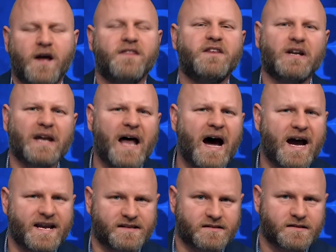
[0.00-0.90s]
They're
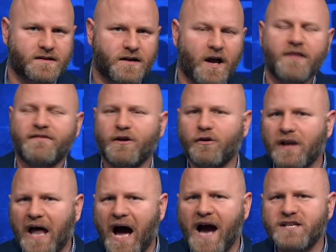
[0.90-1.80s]
lies. They're
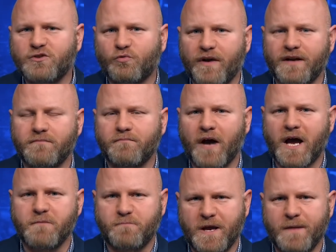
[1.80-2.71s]
lies written
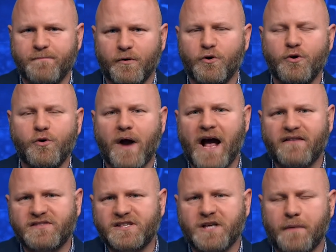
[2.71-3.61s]
by people who
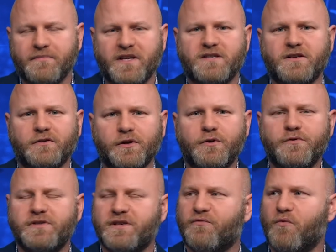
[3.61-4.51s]
have something to
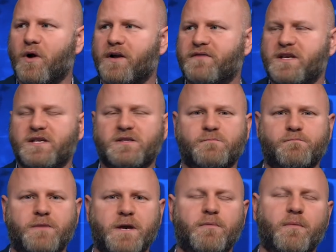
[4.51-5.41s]
lose if one of these
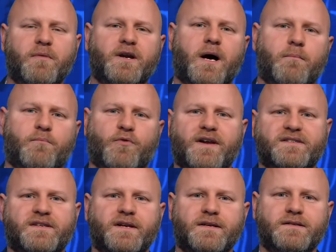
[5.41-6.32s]
people become
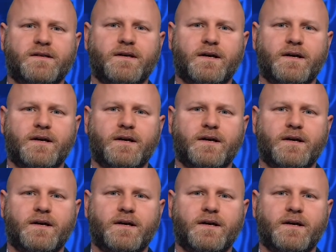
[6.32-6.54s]
president.